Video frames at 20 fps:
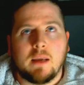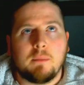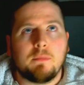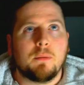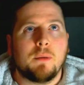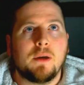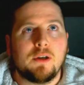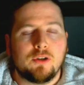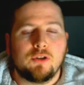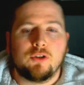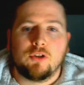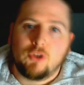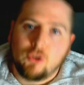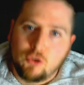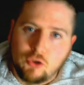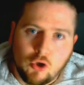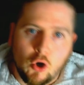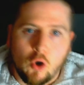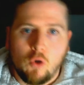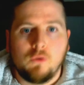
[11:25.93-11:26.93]
get permission to
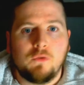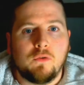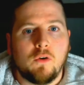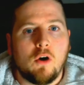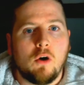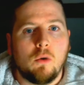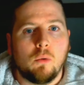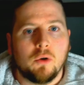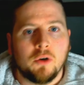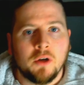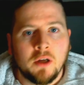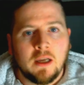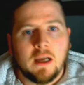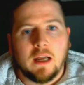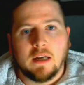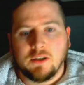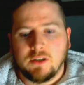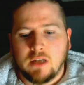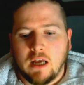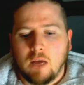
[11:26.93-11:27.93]
just go forward
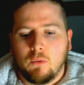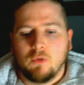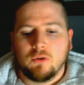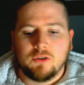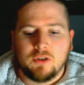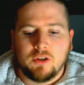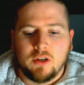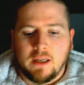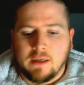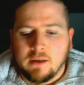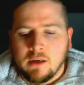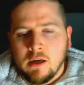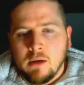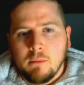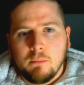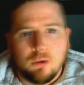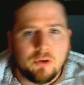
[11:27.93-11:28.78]
and start wanting to, like,